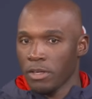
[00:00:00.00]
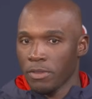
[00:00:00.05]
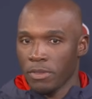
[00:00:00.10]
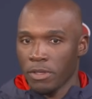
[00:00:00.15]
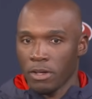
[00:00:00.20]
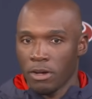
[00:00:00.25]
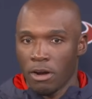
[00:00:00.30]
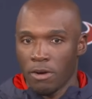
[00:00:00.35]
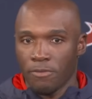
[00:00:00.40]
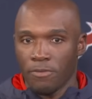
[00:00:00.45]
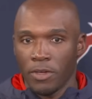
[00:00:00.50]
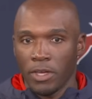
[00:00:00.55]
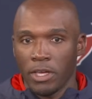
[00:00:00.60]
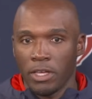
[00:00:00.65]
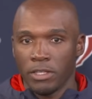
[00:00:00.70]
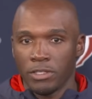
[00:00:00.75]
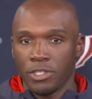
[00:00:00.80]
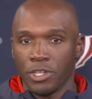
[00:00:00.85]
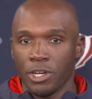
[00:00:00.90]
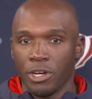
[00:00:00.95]
I think our
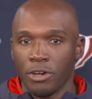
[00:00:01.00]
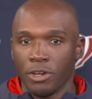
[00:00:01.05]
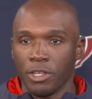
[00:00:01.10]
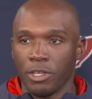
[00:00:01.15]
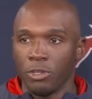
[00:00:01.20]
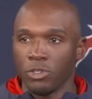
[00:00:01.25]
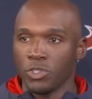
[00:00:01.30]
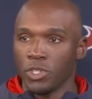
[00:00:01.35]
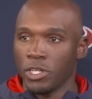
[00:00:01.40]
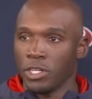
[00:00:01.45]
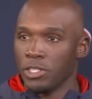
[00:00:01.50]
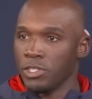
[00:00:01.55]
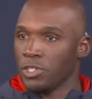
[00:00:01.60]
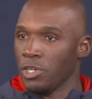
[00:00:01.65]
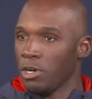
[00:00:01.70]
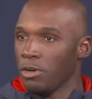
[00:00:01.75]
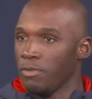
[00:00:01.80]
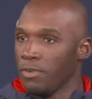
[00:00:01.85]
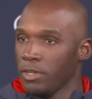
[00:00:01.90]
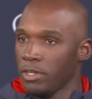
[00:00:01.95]
fans here in Houston
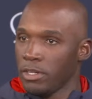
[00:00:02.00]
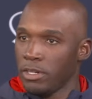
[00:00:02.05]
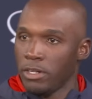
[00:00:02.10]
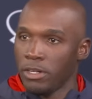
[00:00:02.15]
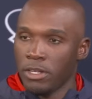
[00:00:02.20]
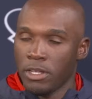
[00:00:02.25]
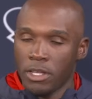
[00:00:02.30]
deserve it.